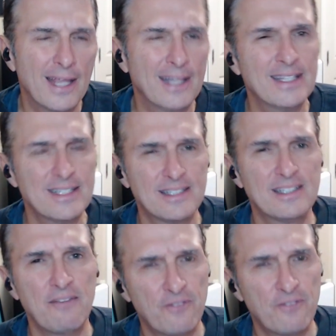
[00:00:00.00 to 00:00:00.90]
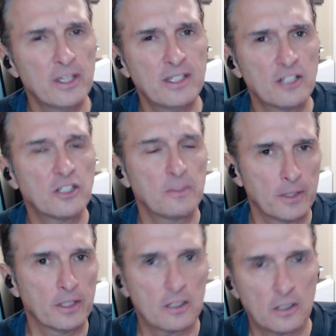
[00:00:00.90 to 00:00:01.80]
And this is a very touchy
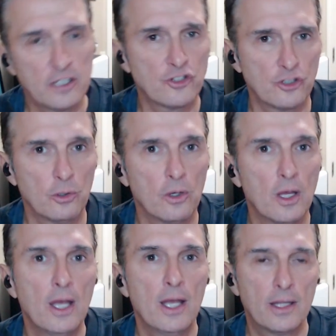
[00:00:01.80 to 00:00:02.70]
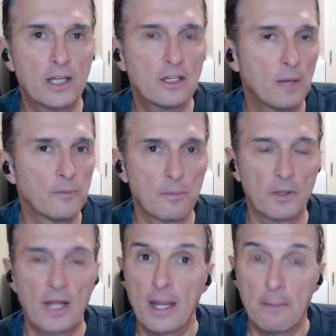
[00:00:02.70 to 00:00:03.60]
political issue that comes
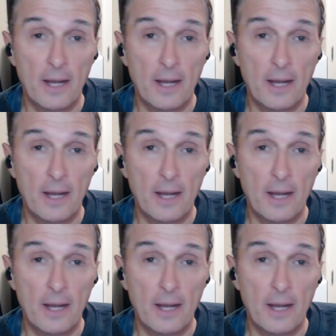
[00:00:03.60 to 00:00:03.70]
up a lot.